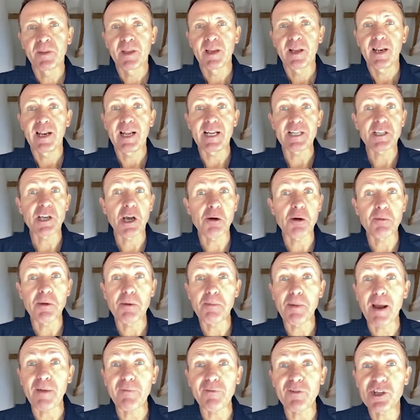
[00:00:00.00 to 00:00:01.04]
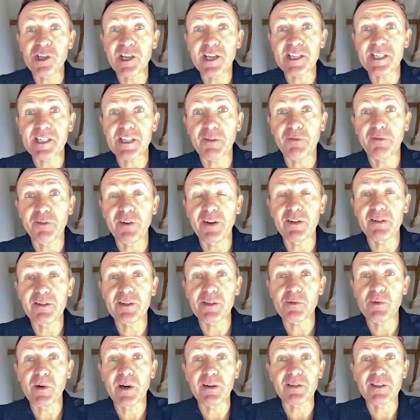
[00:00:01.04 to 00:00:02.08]
Let's hope they're back for Chesterfield
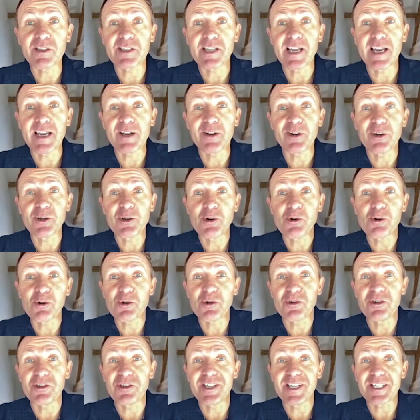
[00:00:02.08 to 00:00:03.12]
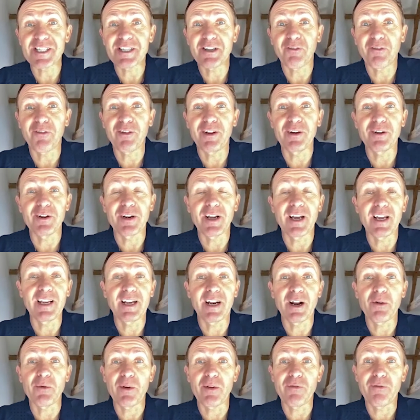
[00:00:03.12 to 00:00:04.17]
as well to take on Yorkshire at Chesterfield.
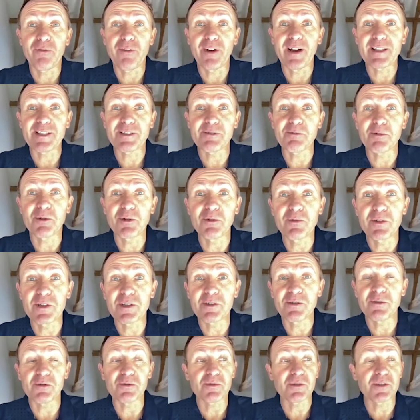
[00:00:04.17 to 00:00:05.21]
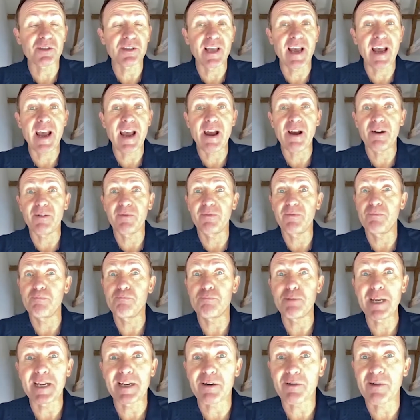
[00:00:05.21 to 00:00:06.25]
We've had some good results there,
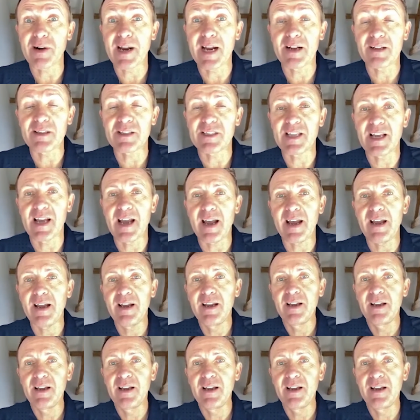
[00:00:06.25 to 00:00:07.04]
big crowds there.